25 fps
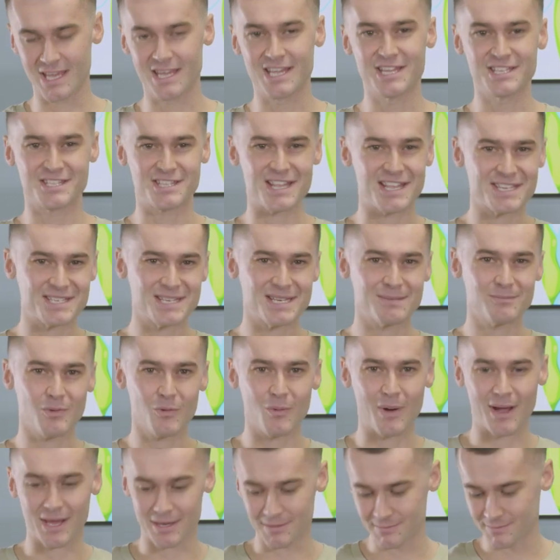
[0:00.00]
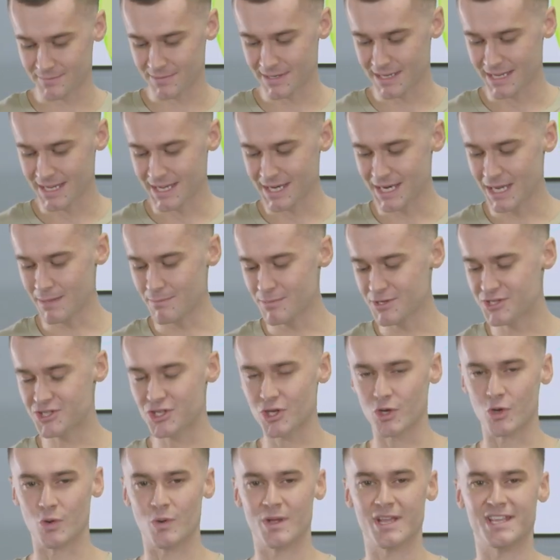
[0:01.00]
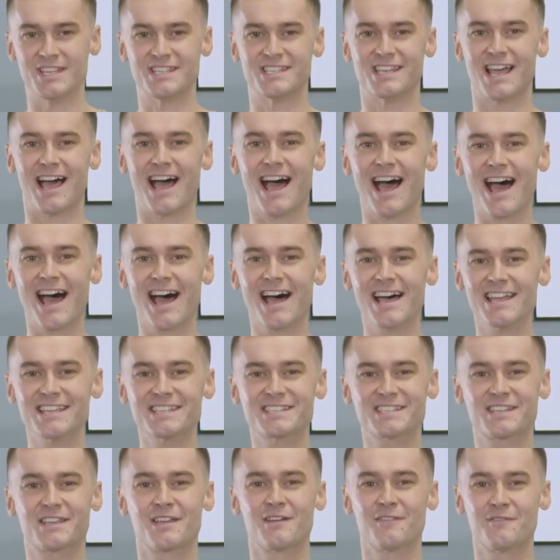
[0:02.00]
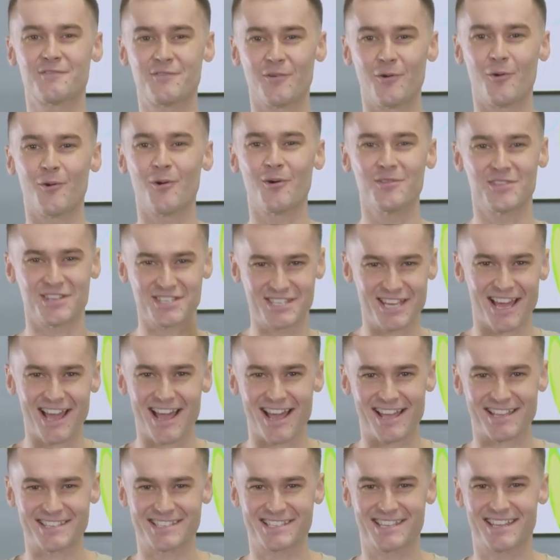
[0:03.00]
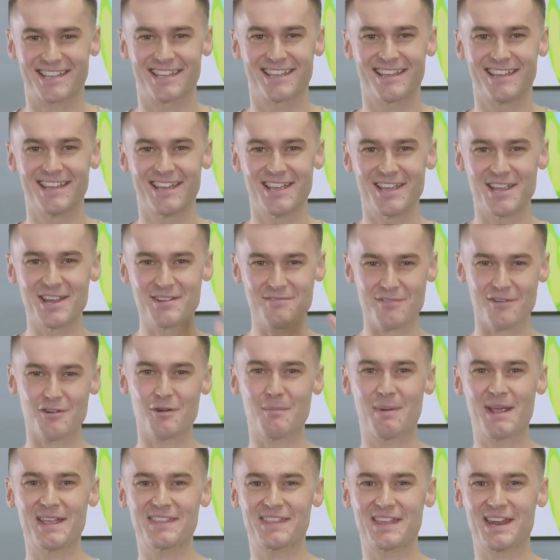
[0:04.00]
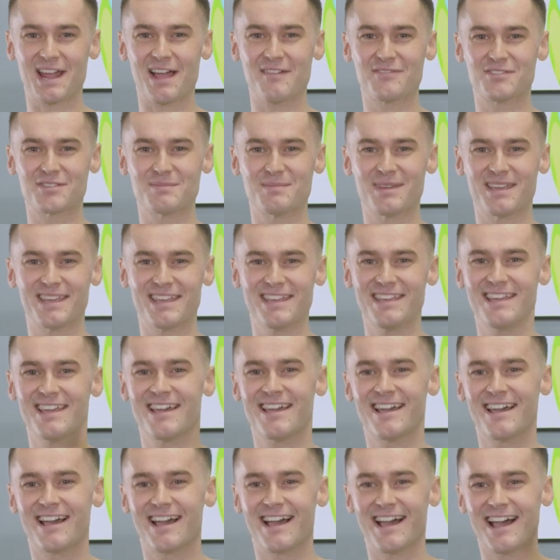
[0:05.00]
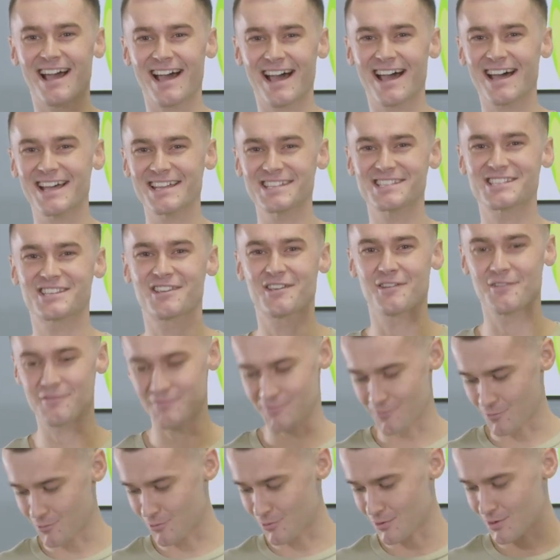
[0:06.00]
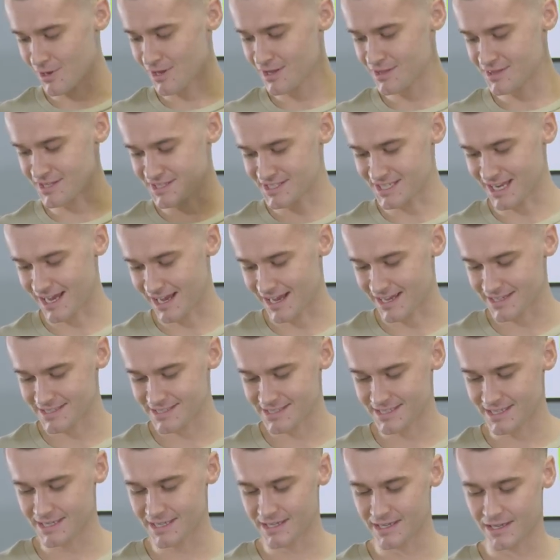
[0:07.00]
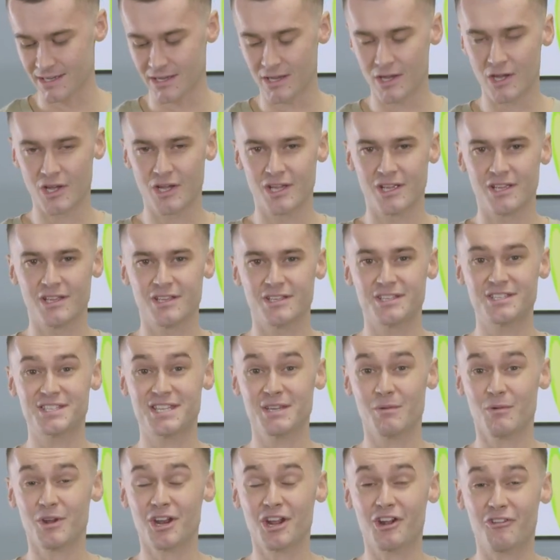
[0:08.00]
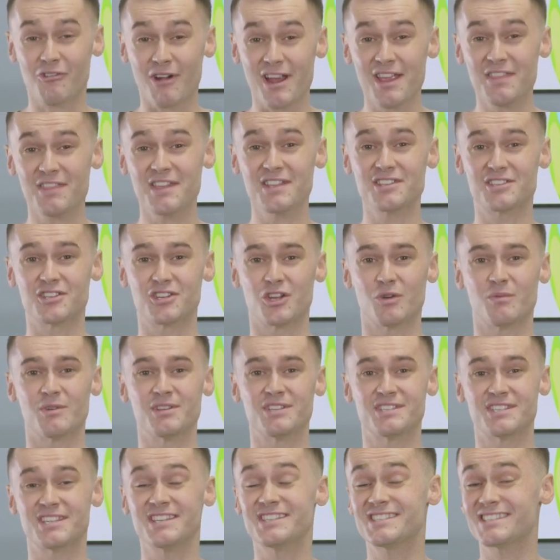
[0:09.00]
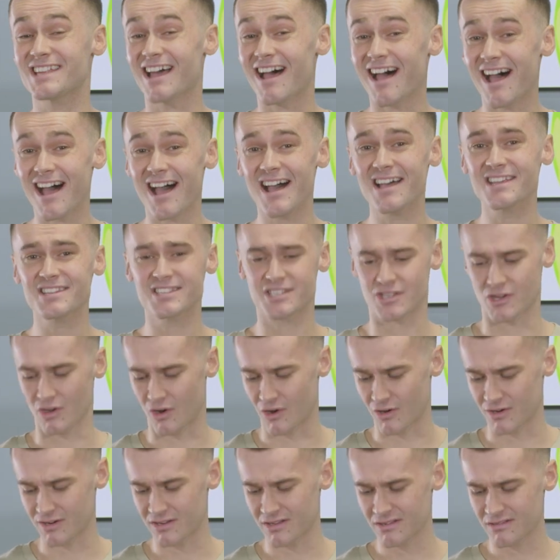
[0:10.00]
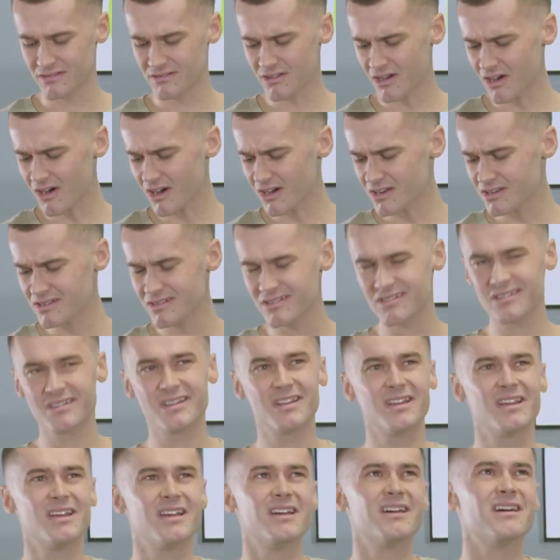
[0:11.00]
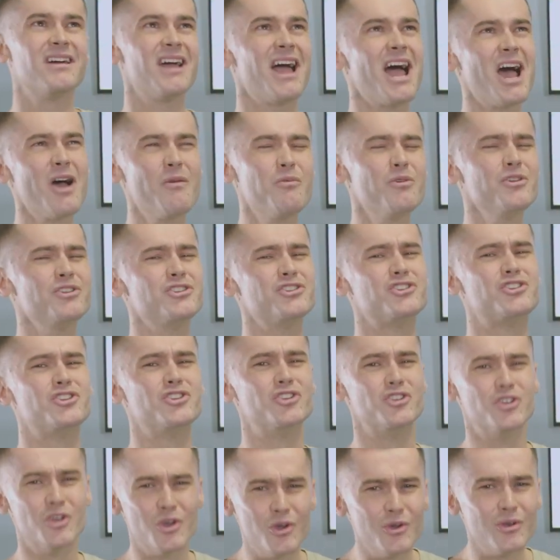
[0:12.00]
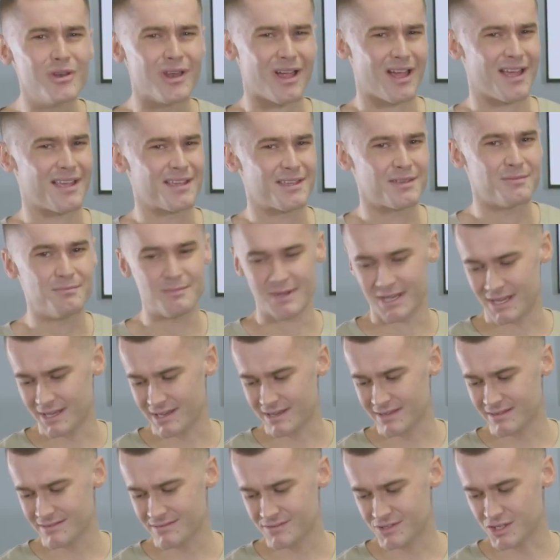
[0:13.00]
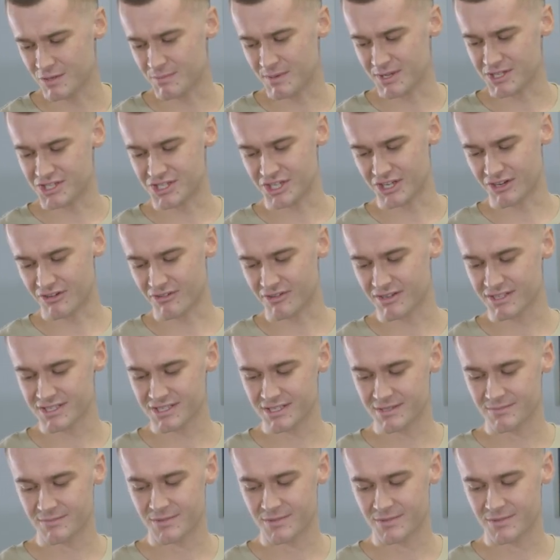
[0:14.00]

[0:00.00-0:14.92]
So that's number 1. Number 2 is ask for the task. Everyone repeat that after me. Ask for the task. You see, what a great thing to do is to ask God, God, how would you like me to be generous?